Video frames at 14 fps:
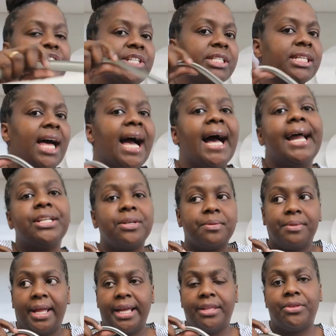just, I don't
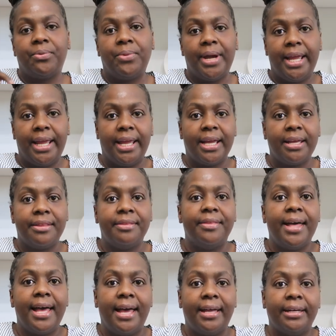like the way
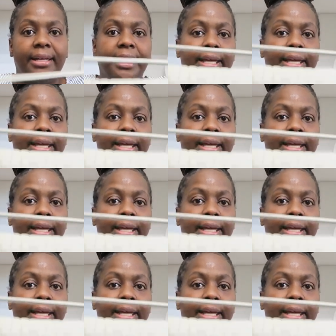that